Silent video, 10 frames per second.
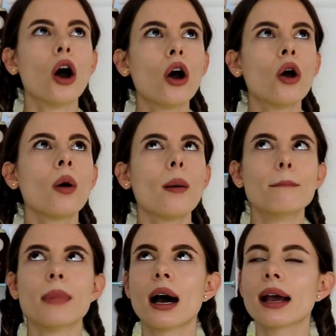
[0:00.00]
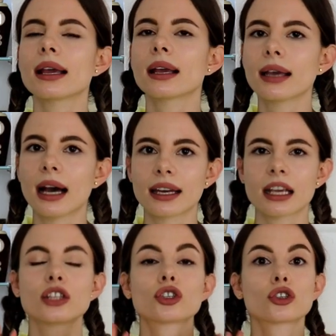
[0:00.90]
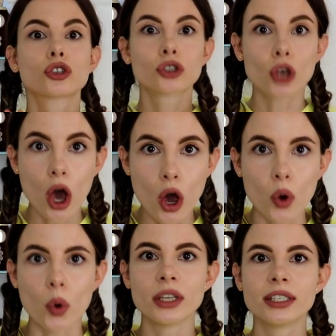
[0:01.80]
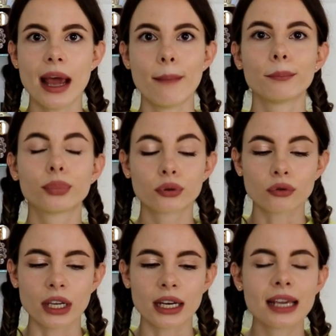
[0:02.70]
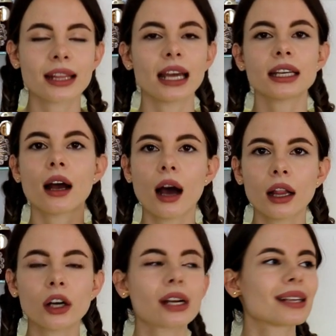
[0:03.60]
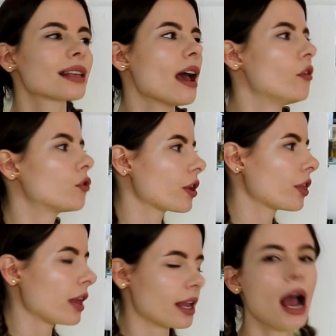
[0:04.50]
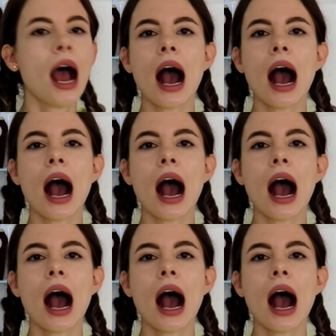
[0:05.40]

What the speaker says: Oh my god, it's so damn pretty. That color is everything.